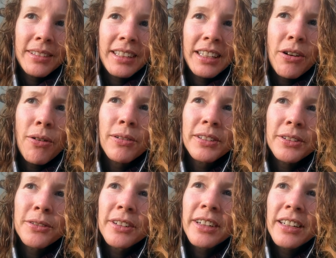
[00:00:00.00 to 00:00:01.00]
The old
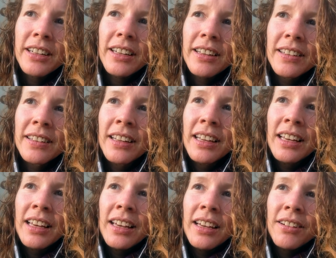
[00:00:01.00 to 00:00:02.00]
urine is
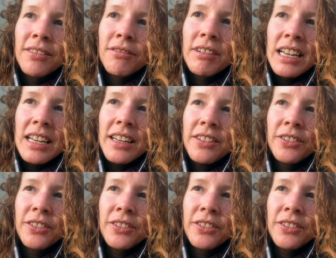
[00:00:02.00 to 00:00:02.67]
really